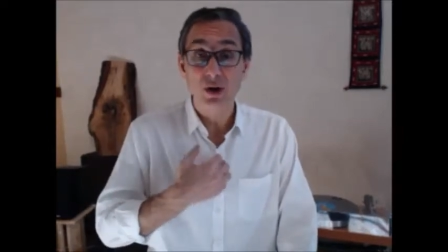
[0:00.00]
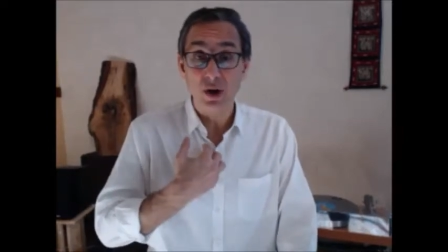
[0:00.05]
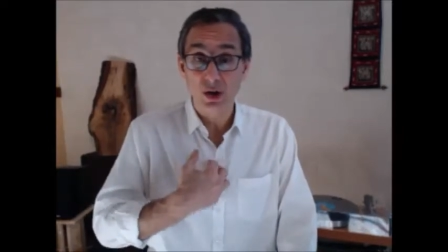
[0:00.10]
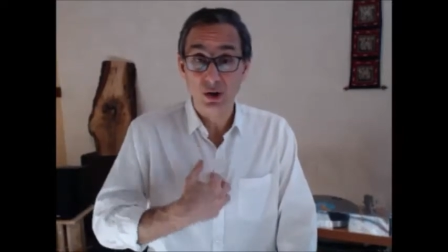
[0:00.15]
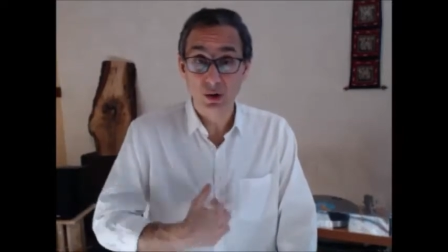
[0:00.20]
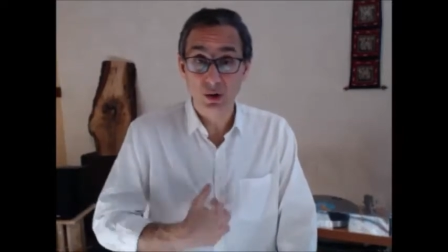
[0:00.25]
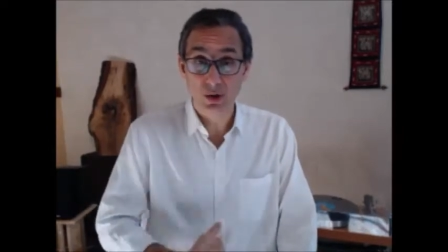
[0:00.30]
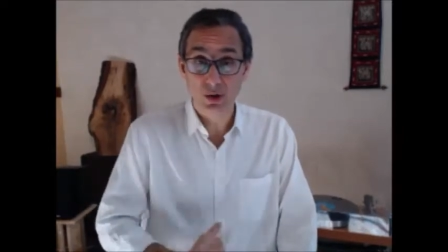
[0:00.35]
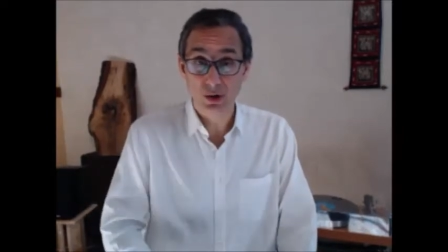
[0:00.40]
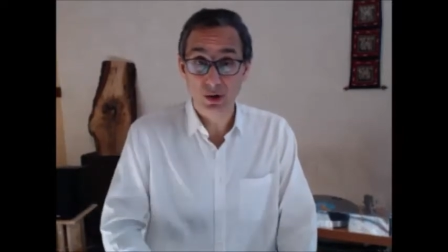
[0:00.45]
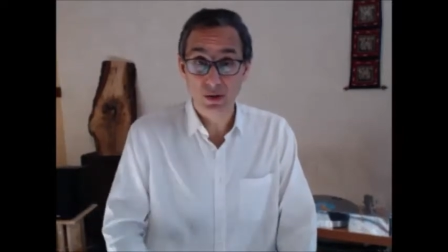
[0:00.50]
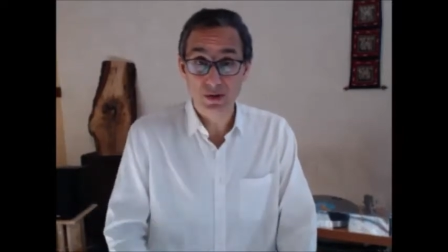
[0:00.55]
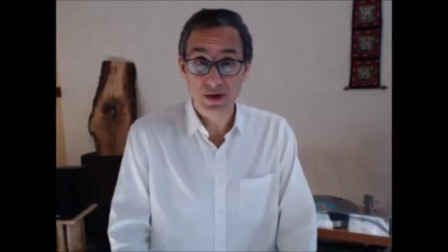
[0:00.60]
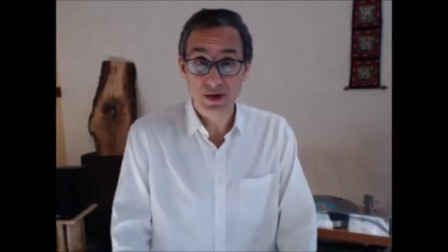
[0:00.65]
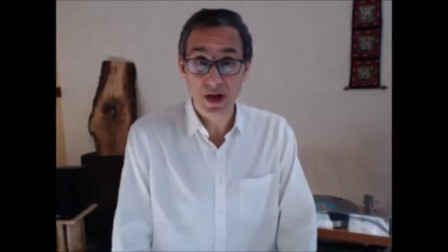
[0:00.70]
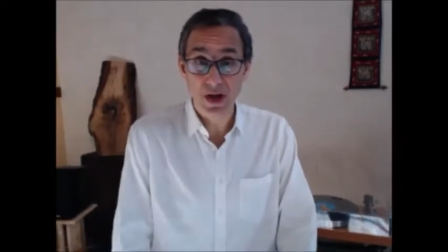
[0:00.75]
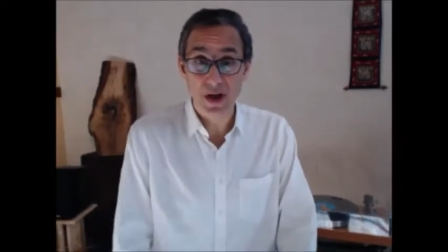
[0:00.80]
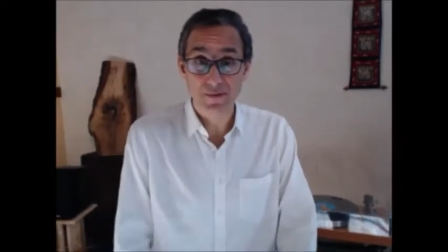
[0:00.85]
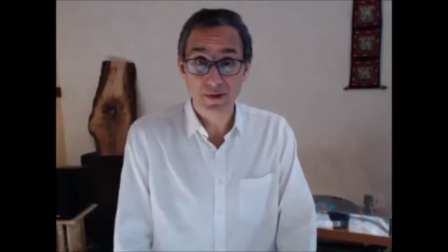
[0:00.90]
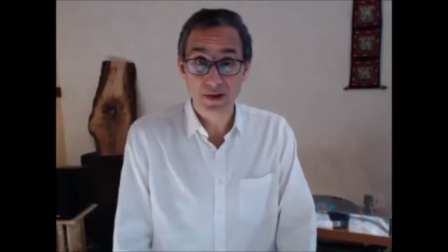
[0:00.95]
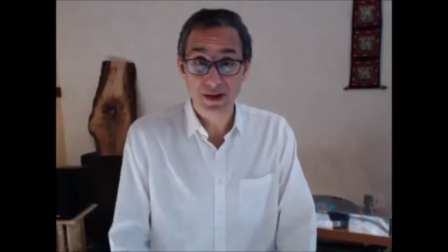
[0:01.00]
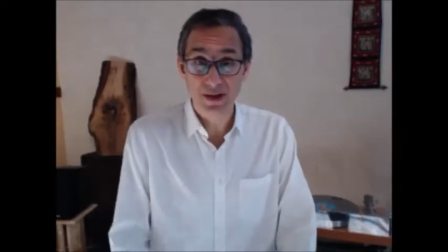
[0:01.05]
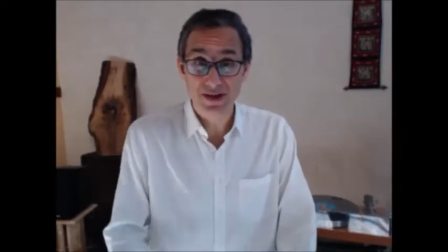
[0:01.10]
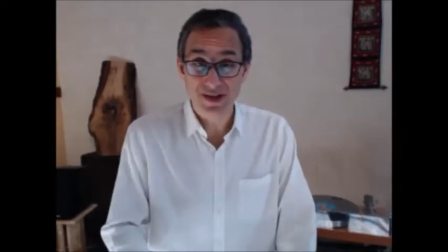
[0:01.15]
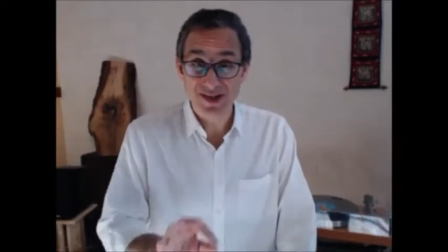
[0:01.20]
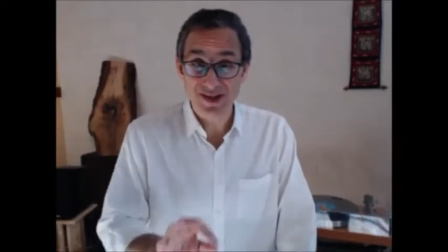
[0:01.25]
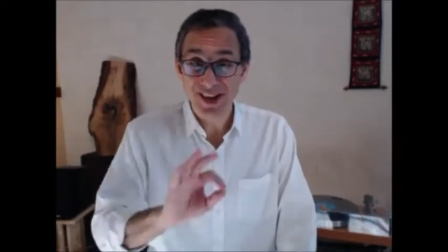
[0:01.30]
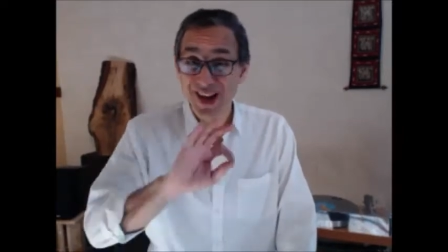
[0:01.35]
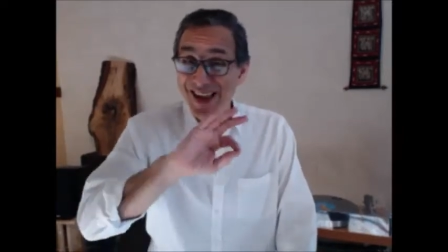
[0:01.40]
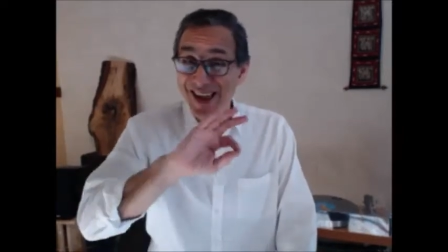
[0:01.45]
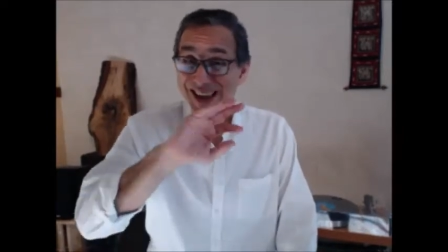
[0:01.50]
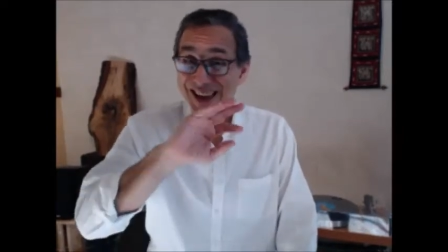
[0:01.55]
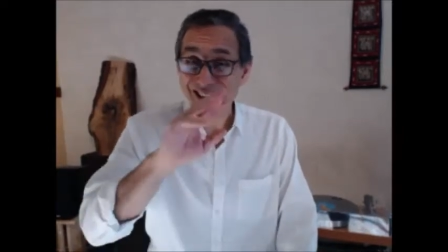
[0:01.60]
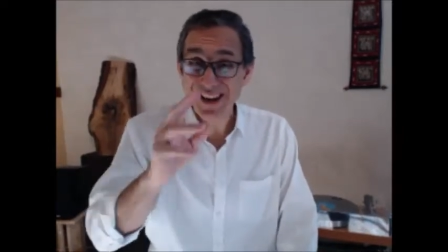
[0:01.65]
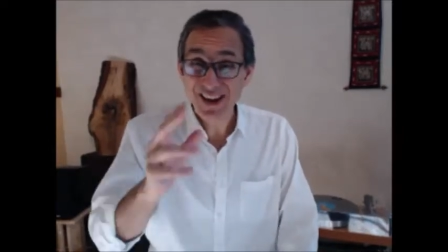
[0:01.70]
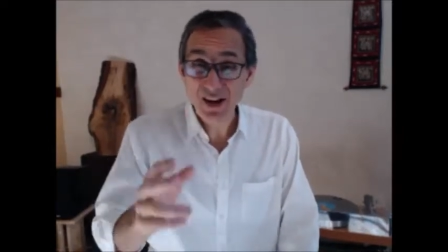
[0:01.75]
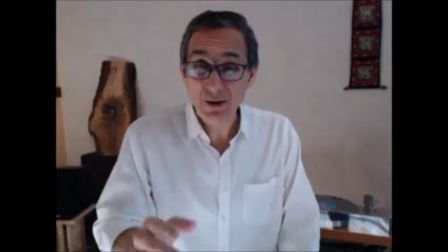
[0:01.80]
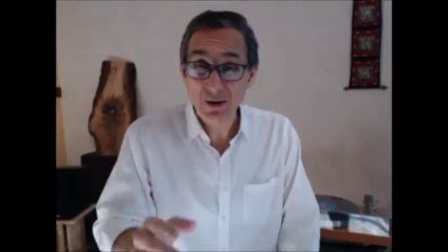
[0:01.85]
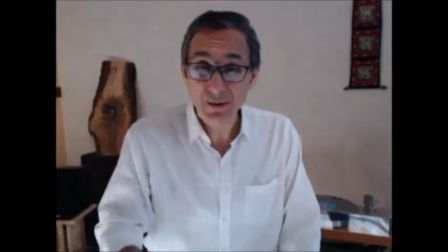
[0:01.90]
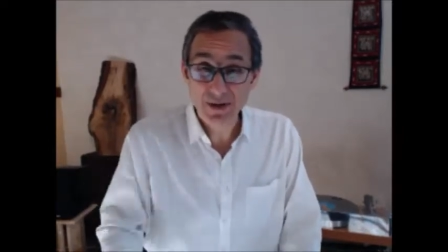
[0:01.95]
including your esophagus is
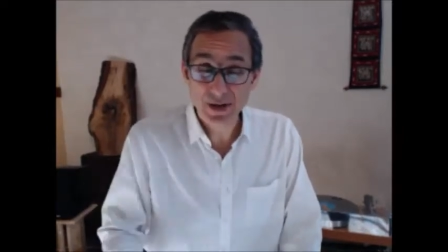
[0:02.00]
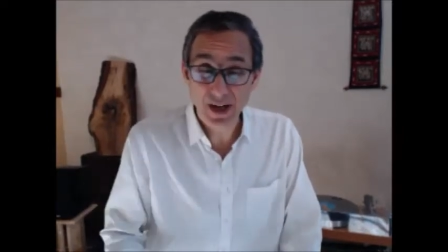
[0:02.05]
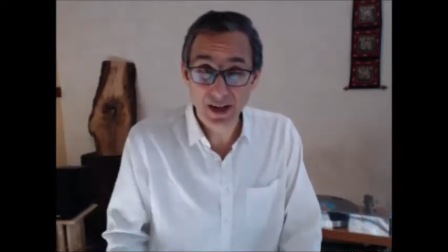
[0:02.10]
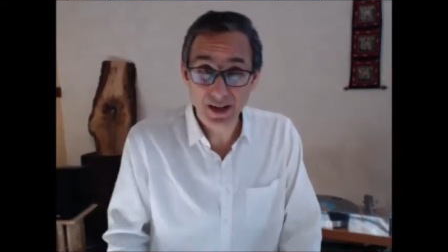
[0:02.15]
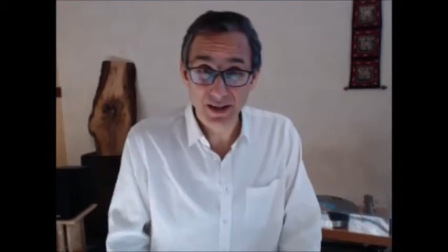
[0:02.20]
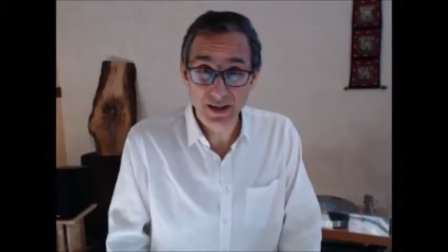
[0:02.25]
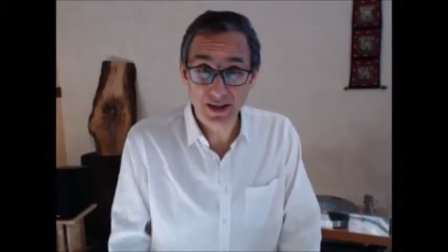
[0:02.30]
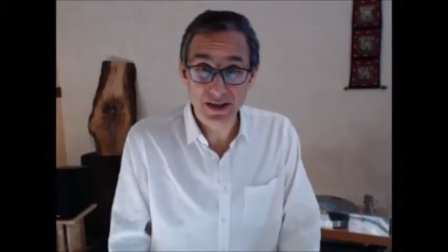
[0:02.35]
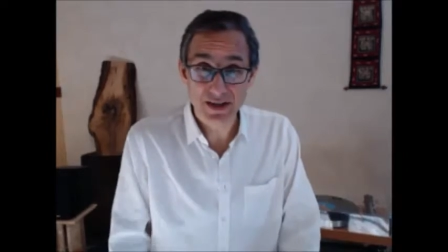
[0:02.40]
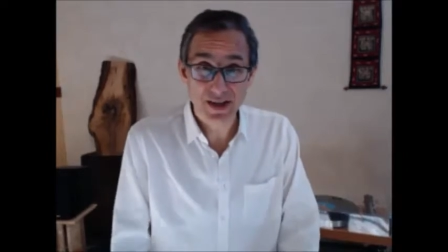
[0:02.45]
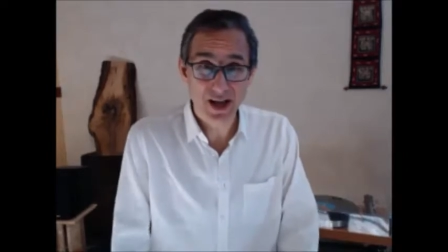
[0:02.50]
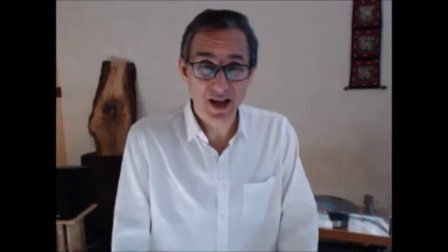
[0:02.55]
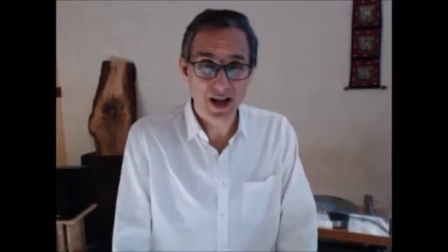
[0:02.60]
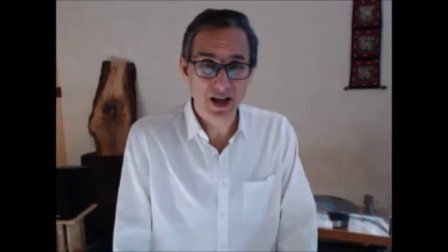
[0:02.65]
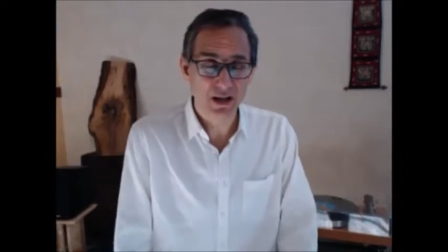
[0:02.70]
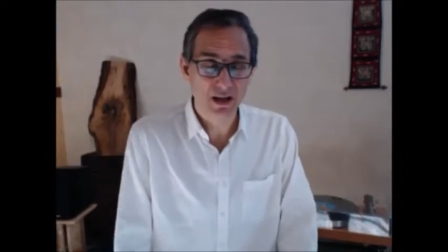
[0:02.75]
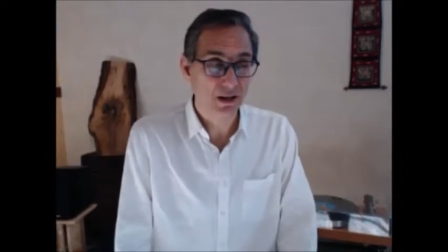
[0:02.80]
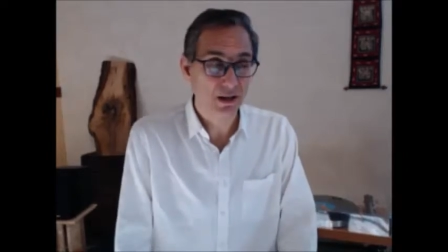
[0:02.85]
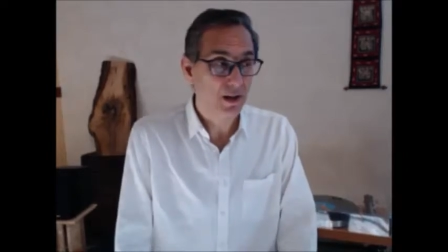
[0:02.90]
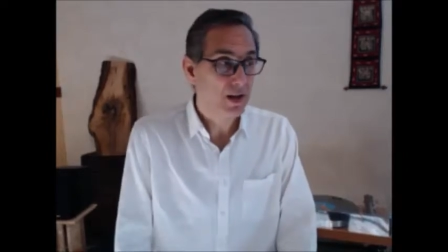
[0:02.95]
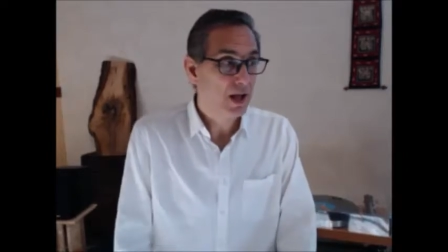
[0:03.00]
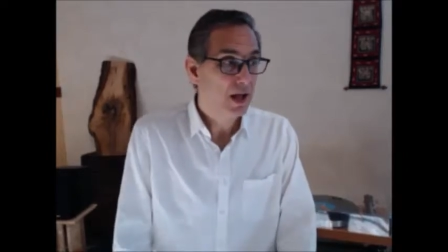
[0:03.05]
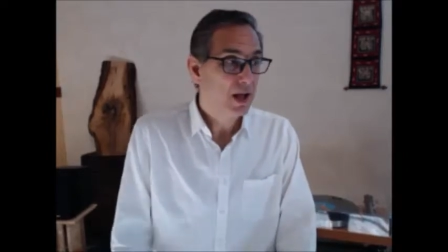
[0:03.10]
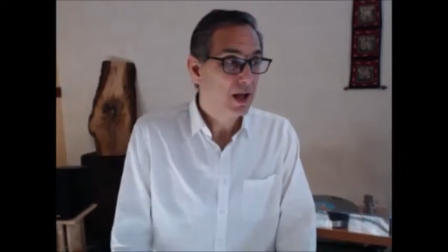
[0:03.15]
irritated as hell,